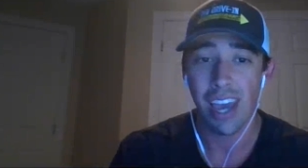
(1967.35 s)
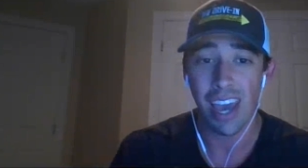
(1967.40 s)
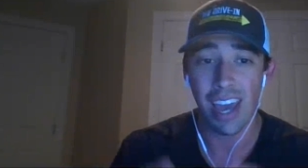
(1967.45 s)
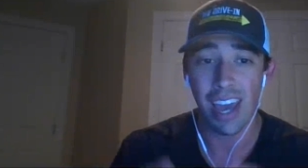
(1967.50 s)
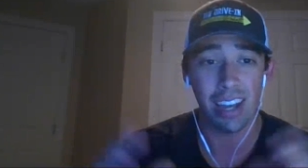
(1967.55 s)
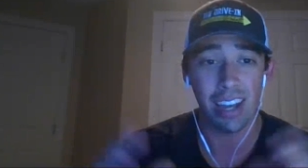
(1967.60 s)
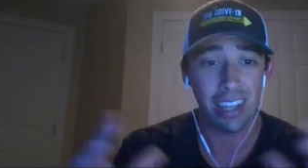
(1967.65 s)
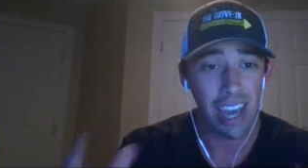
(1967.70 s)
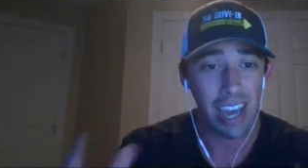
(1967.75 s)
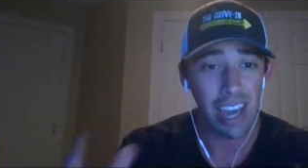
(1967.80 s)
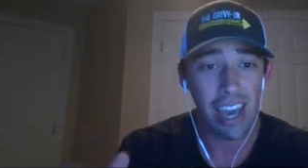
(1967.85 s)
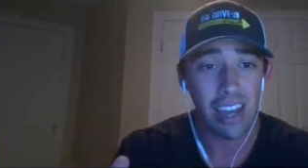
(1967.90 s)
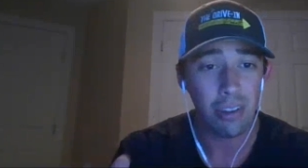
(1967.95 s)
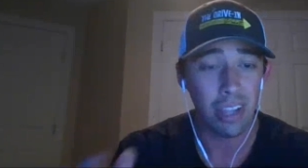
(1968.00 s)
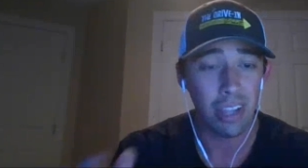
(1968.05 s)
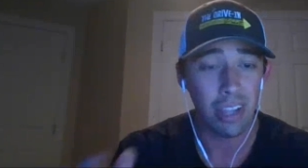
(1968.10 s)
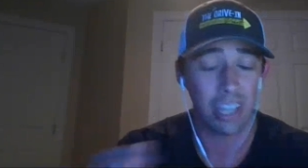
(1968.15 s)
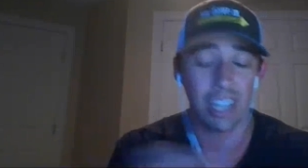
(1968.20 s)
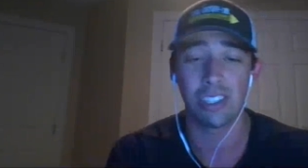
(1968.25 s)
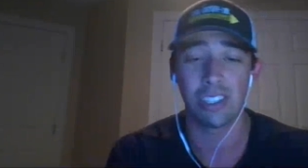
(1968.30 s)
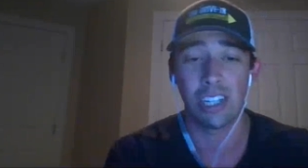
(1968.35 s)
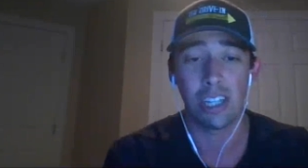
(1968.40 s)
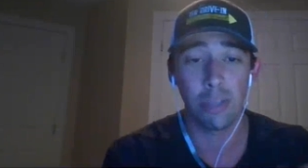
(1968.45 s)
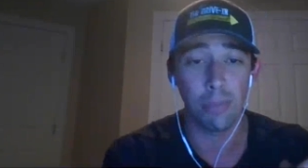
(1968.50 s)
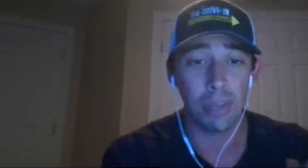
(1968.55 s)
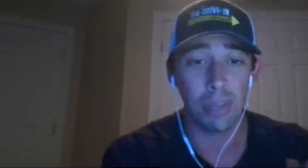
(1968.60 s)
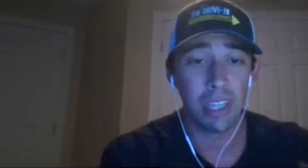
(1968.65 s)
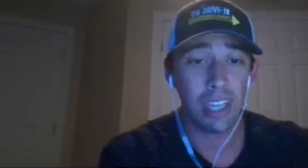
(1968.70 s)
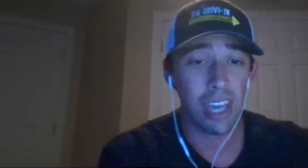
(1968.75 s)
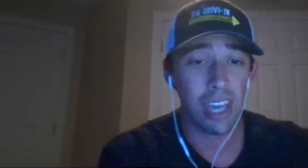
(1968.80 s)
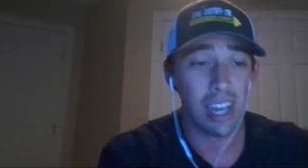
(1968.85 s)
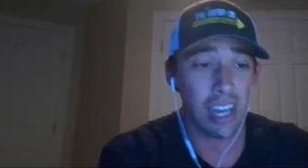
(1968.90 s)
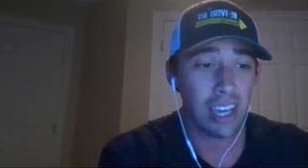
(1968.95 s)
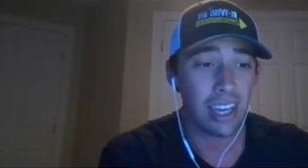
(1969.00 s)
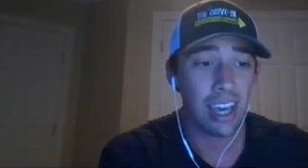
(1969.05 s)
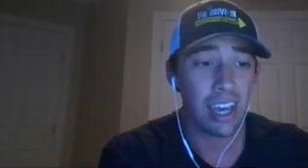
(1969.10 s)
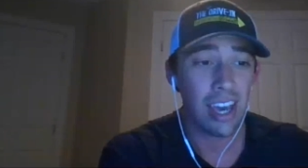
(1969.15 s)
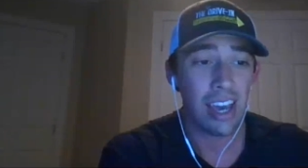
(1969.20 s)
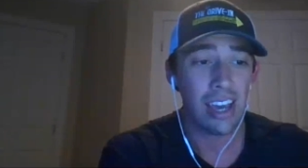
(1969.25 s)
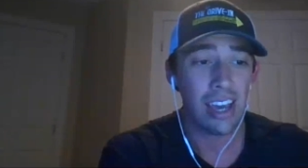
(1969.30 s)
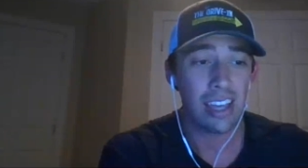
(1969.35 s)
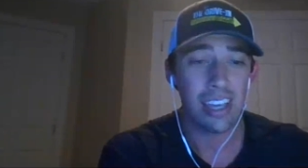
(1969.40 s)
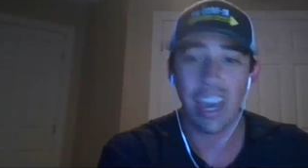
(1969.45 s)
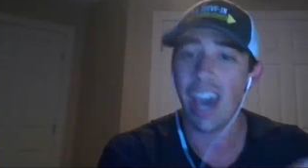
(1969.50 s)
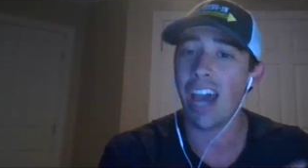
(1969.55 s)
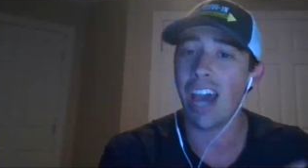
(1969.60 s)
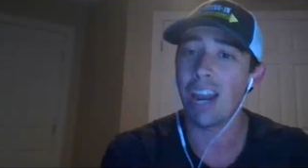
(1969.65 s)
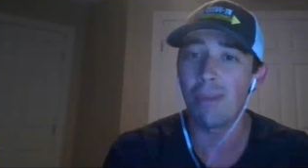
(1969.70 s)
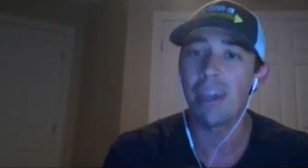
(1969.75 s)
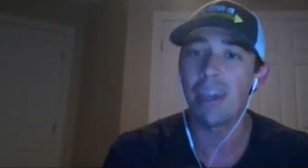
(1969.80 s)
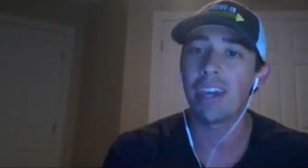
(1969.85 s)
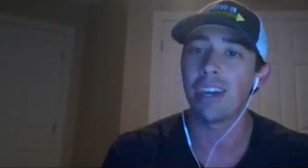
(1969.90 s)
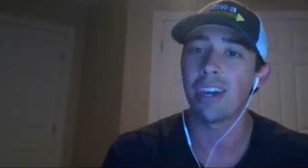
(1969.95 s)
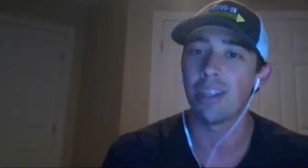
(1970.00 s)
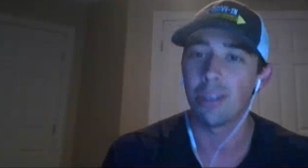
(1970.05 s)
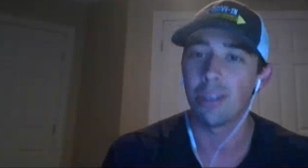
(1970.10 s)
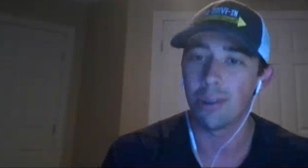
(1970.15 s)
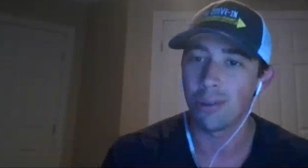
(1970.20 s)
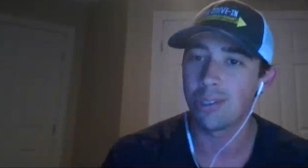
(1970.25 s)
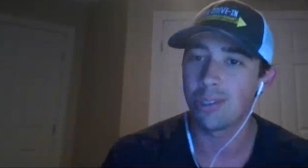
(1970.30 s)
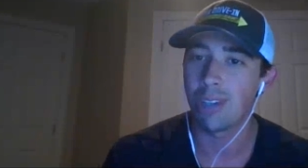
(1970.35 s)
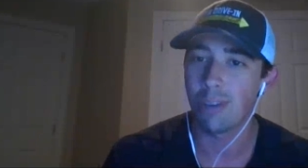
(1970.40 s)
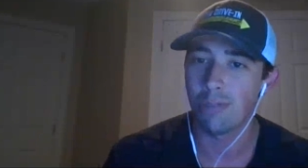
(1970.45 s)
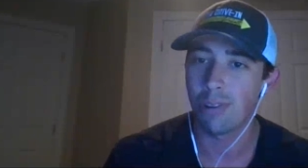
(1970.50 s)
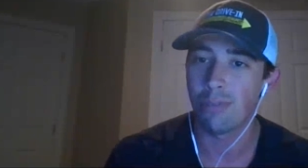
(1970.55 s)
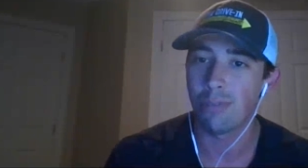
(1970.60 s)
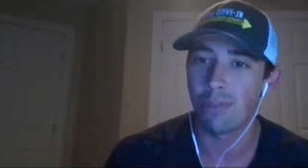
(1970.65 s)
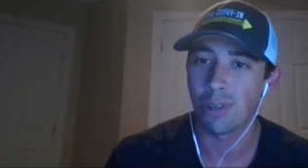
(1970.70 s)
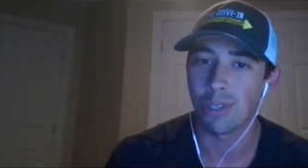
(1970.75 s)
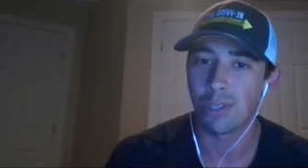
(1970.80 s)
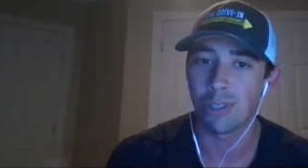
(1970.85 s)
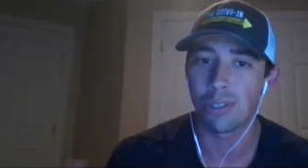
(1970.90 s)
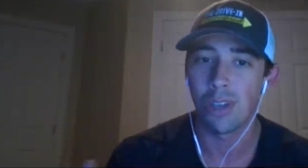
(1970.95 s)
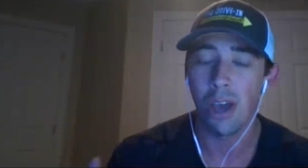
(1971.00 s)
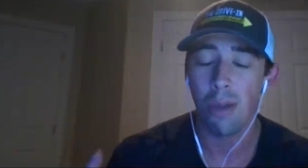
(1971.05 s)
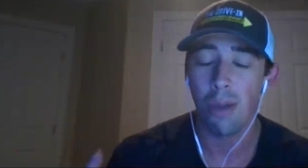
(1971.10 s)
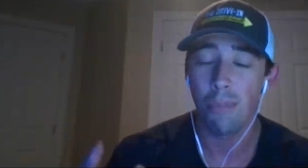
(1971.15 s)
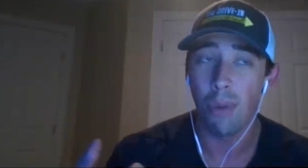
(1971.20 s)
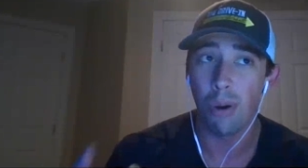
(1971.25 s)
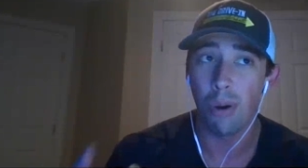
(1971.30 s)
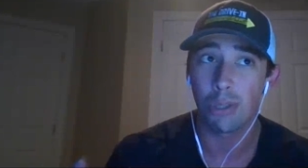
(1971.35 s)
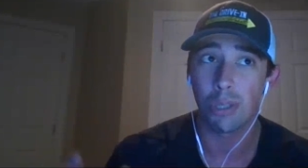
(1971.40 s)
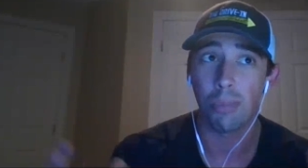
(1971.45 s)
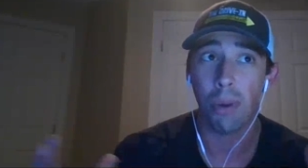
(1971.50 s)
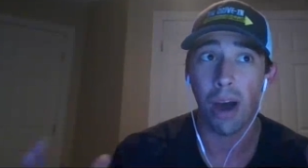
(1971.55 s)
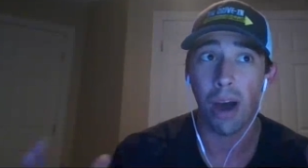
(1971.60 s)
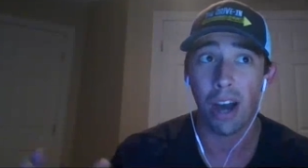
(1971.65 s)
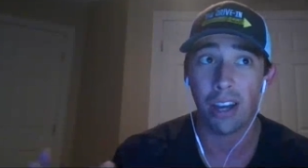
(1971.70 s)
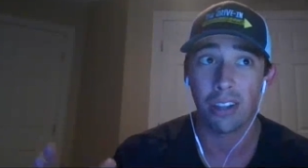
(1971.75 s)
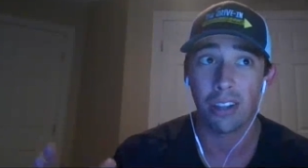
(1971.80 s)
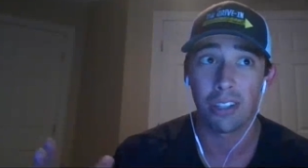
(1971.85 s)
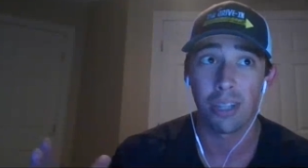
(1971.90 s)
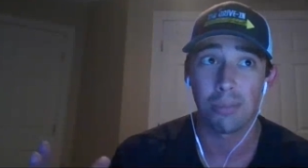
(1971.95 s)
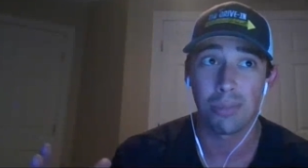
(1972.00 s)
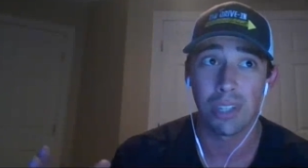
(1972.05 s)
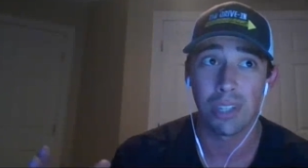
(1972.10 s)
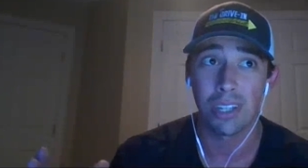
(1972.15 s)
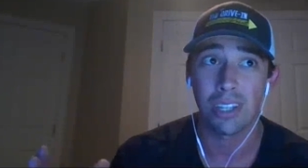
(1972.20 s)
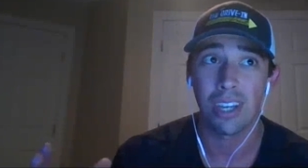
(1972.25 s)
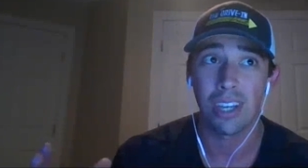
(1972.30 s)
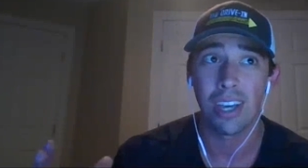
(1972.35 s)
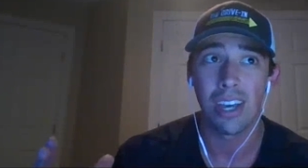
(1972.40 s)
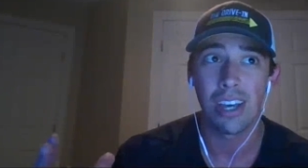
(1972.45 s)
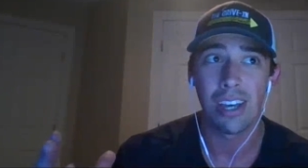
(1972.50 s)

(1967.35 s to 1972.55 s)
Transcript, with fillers: And again, like I said in the beginning, you had to make it a little different versus most apocalyptic